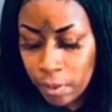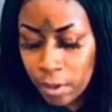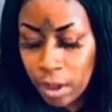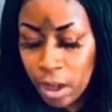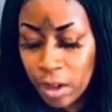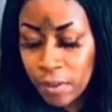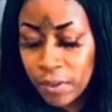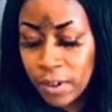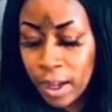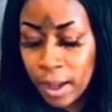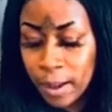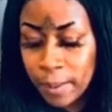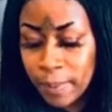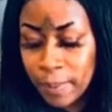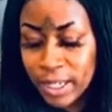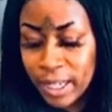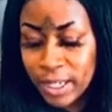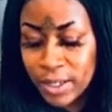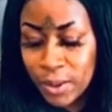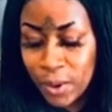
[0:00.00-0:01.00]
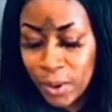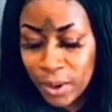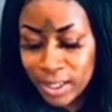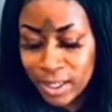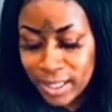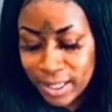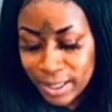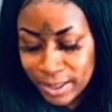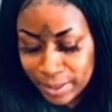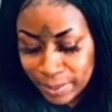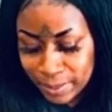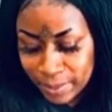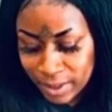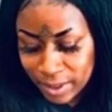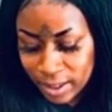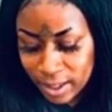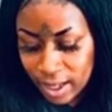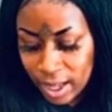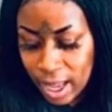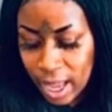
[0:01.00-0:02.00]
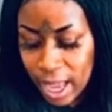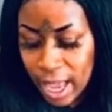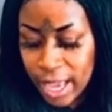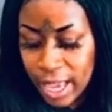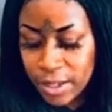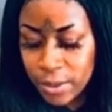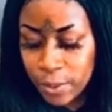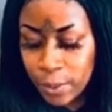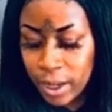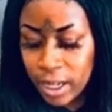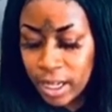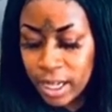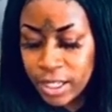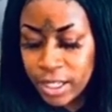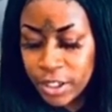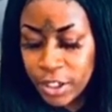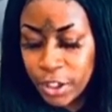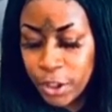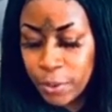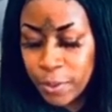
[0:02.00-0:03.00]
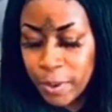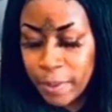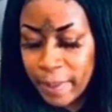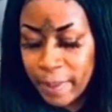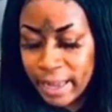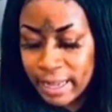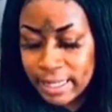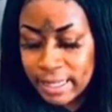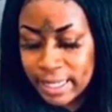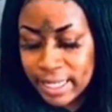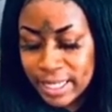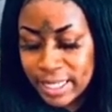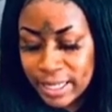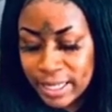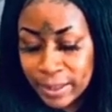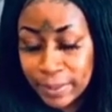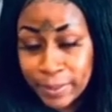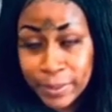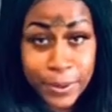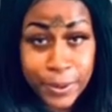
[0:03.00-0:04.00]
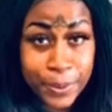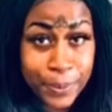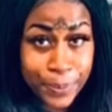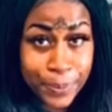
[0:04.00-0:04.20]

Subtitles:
of complex organisms as well as human-made systems.